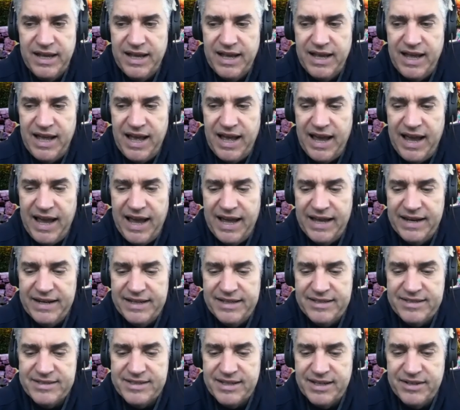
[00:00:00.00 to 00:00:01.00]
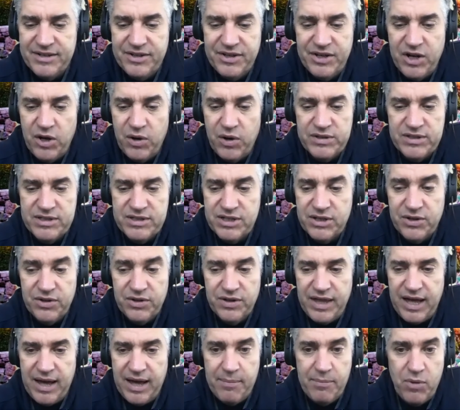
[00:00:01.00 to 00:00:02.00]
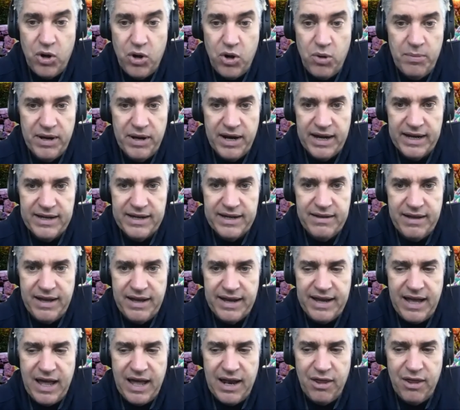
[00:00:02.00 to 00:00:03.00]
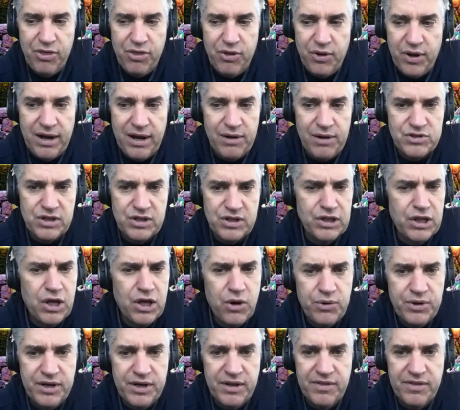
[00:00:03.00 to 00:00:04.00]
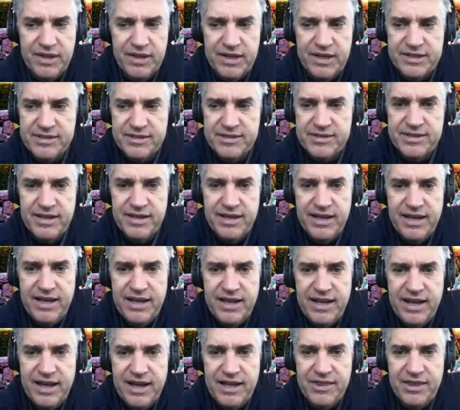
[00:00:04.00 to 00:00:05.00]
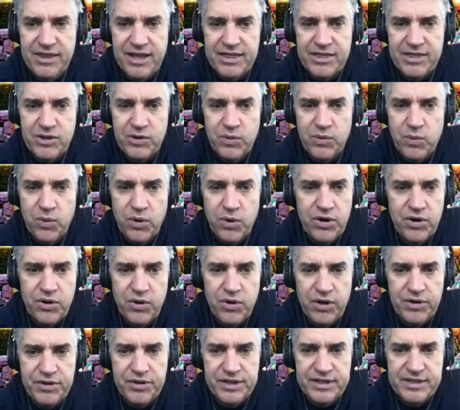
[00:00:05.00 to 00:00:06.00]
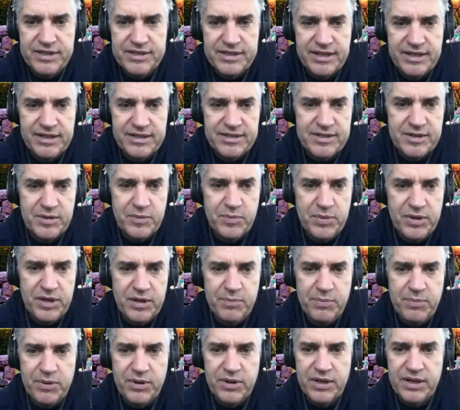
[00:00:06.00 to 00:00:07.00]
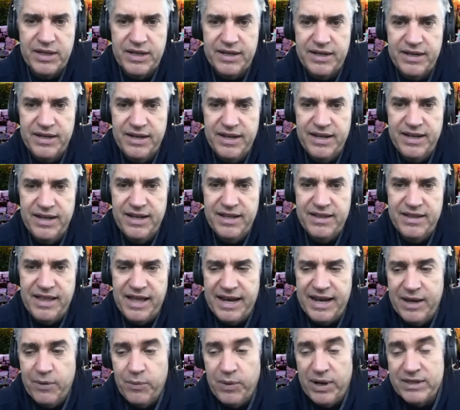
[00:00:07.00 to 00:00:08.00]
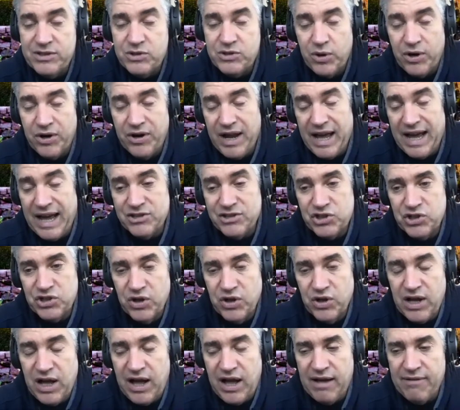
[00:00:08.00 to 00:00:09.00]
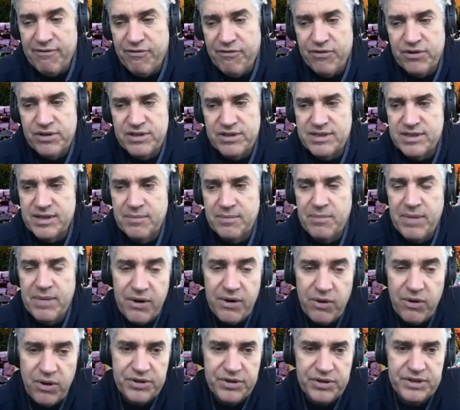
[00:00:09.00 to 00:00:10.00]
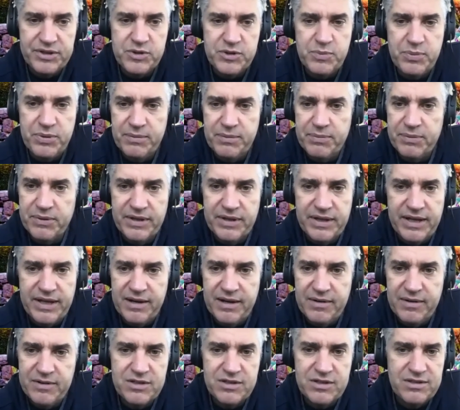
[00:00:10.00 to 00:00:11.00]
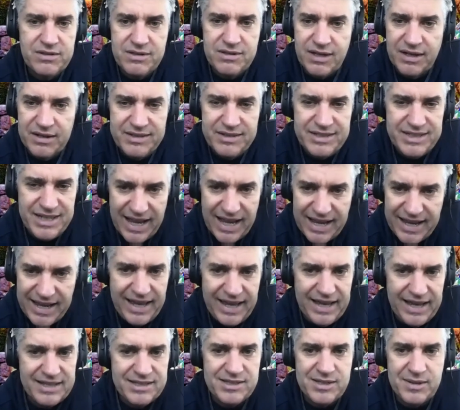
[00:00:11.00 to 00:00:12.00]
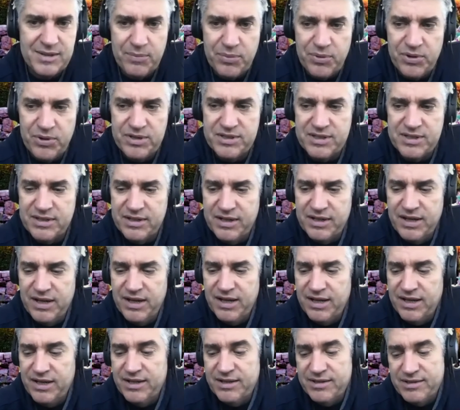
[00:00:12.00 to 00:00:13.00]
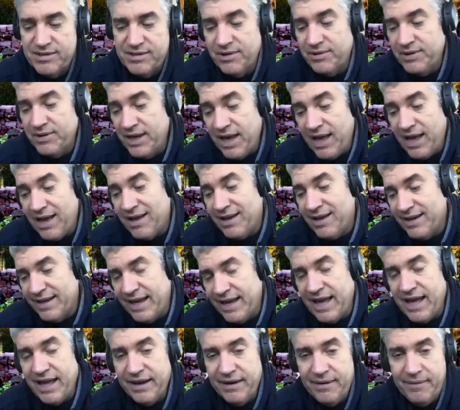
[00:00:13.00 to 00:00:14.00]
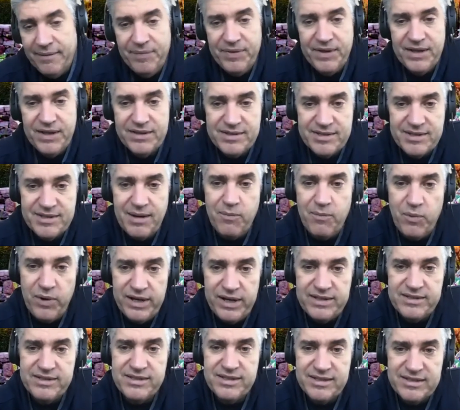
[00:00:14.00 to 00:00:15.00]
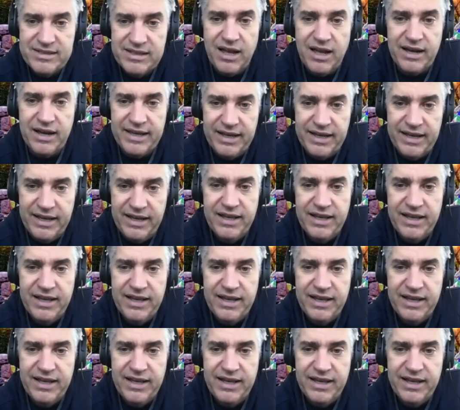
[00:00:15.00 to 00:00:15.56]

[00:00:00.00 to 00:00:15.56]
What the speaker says: And he said, until that moment, I kind of thought I was alone in this and that there weren't all these innocent people. And then he went to our national conference and met all these people that had done decades in prison. So yeah, again, in some ways he's lucky.